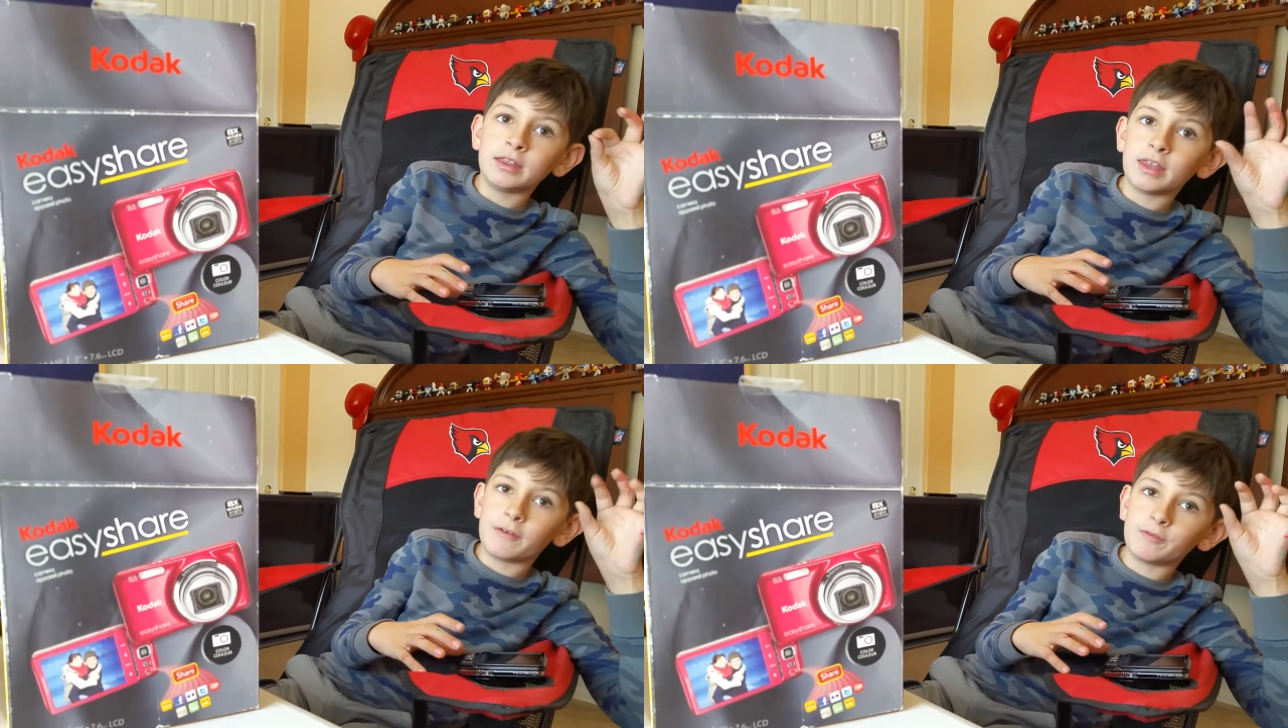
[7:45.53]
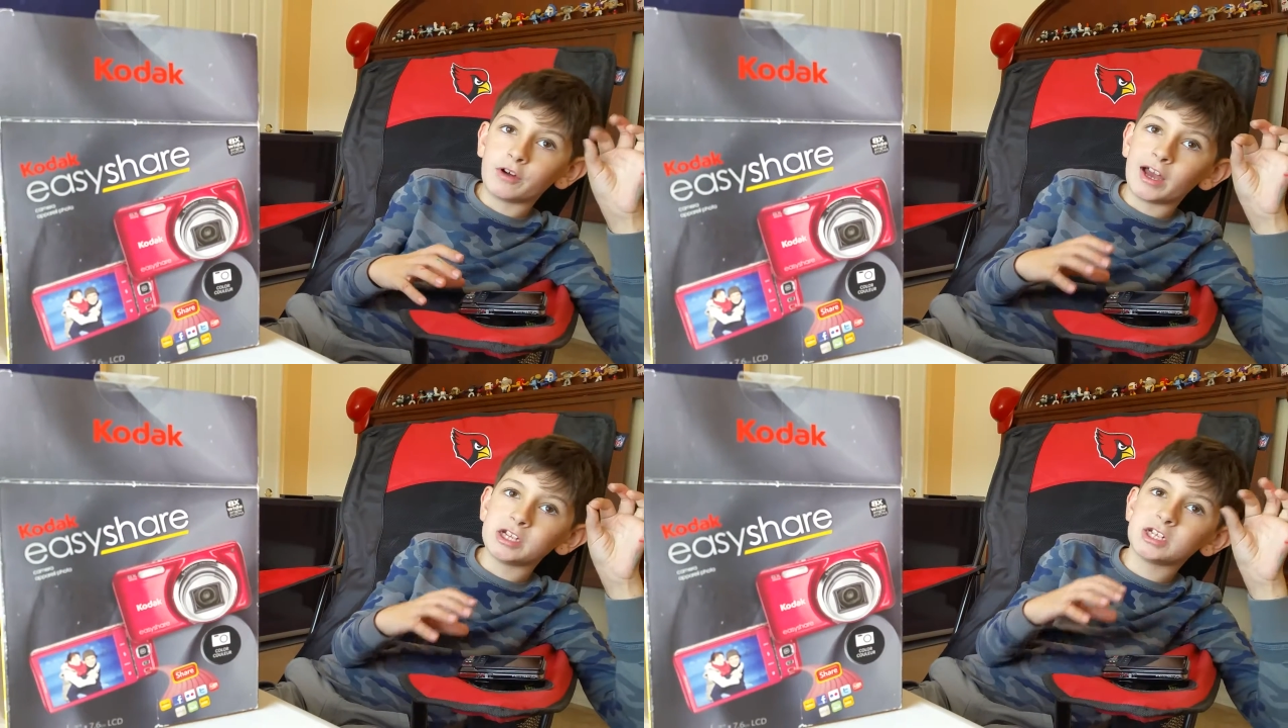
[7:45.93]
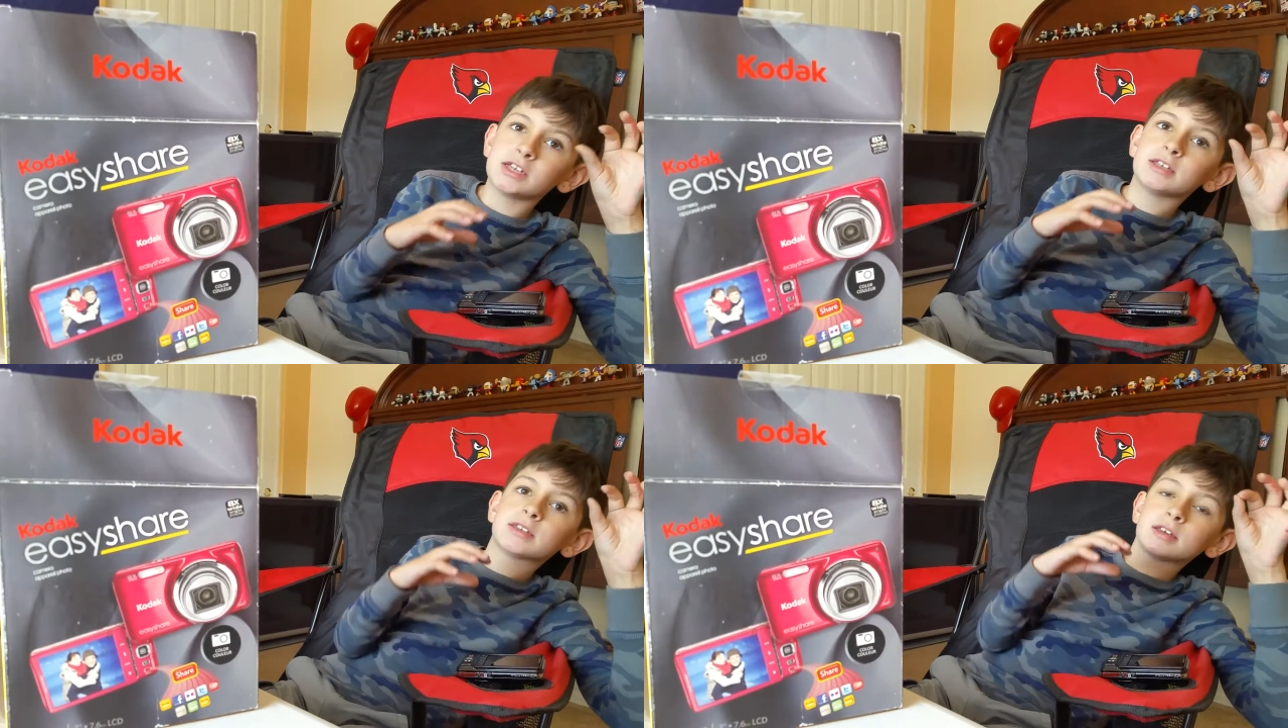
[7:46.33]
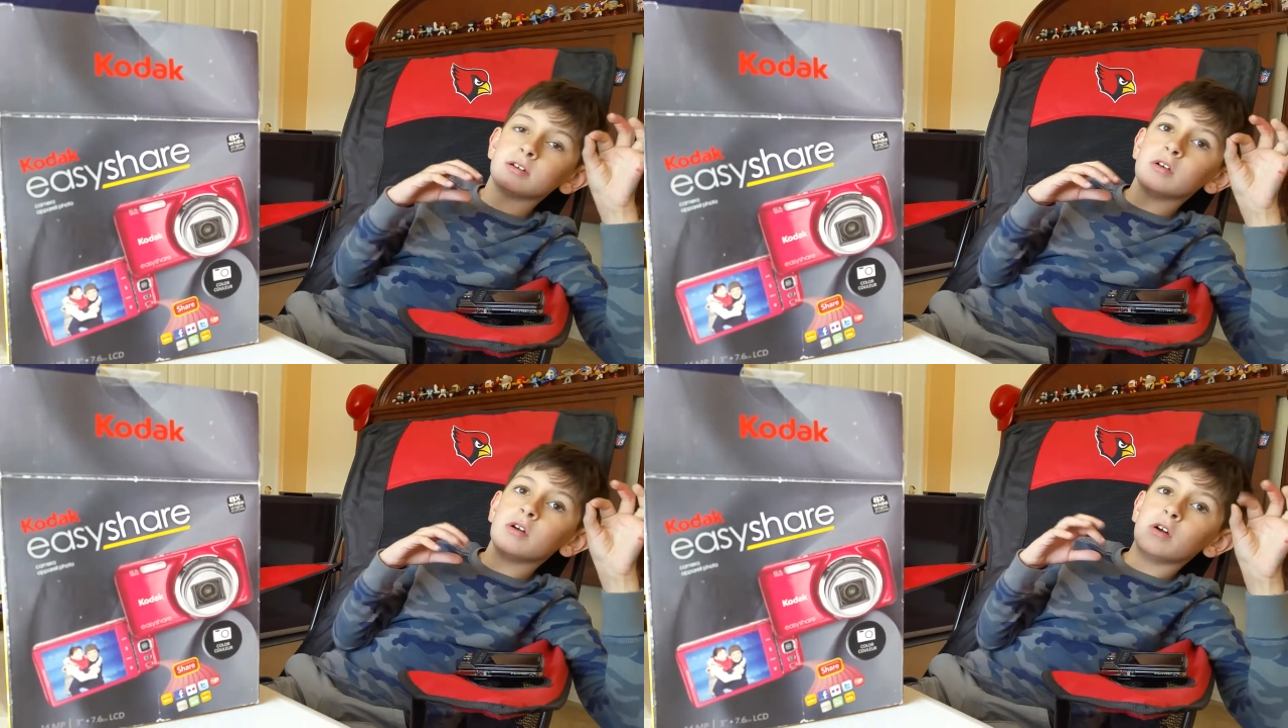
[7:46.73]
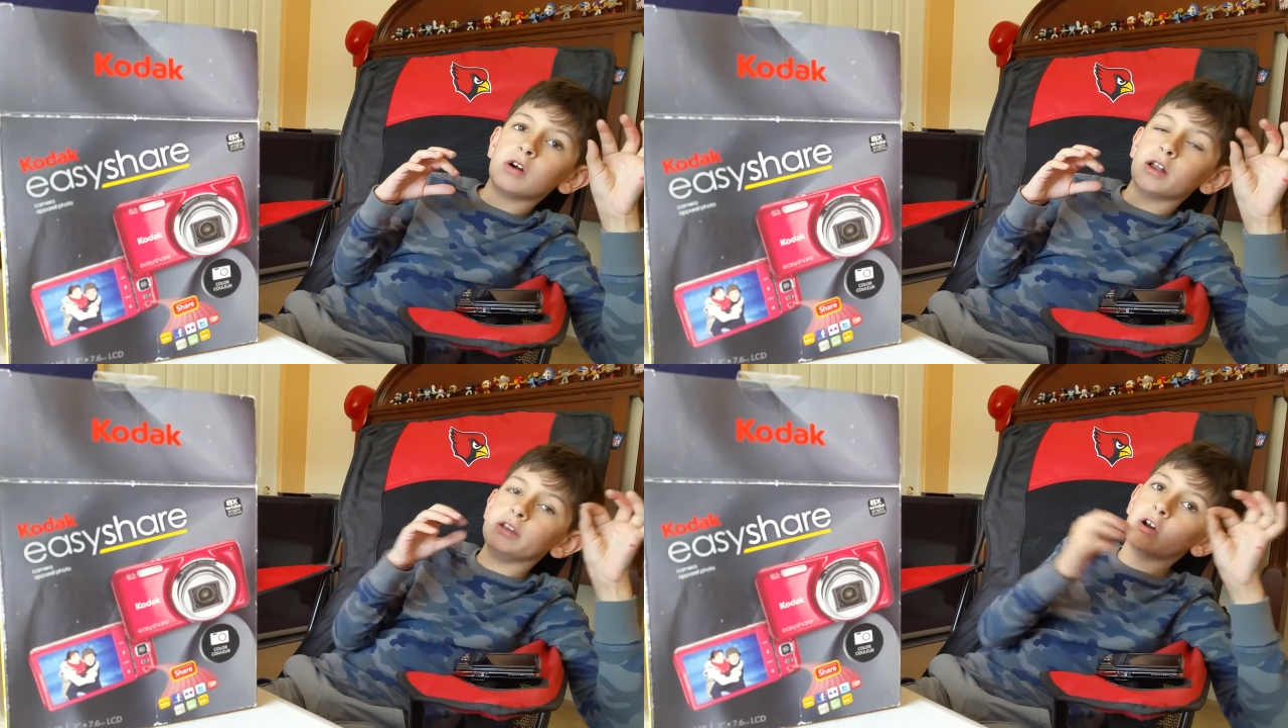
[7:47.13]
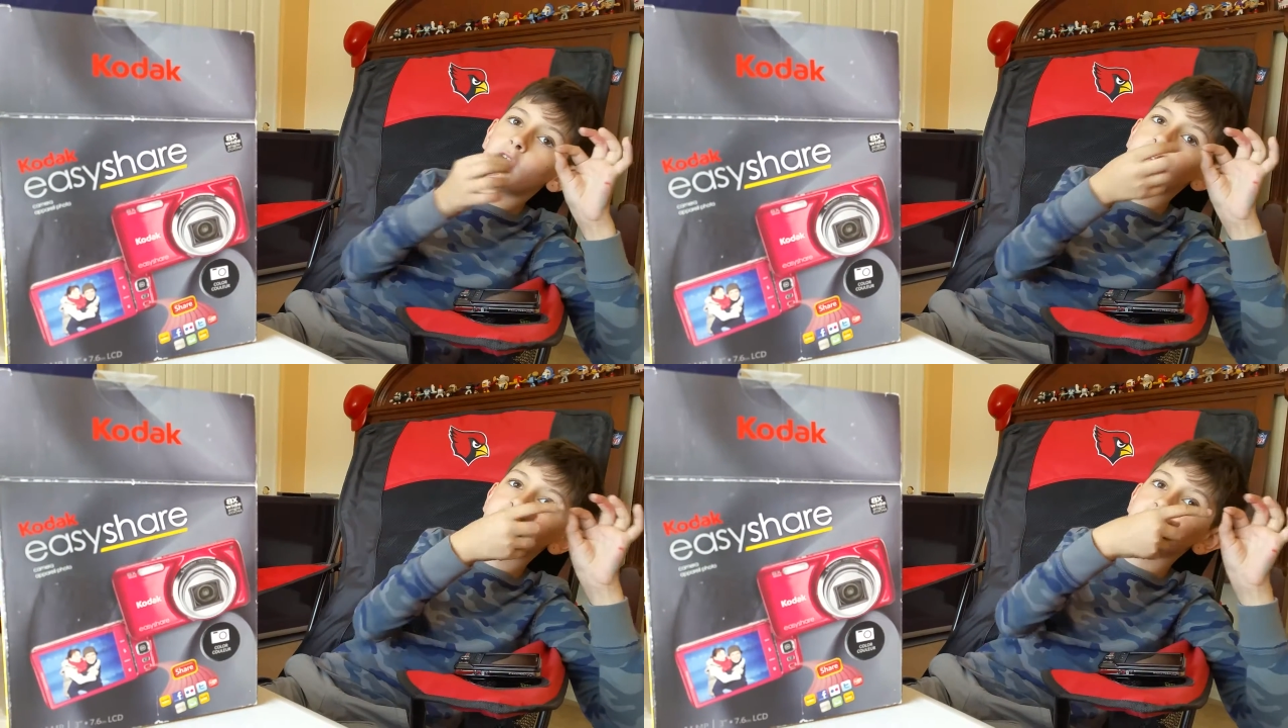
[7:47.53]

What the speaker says: that flashes on and off,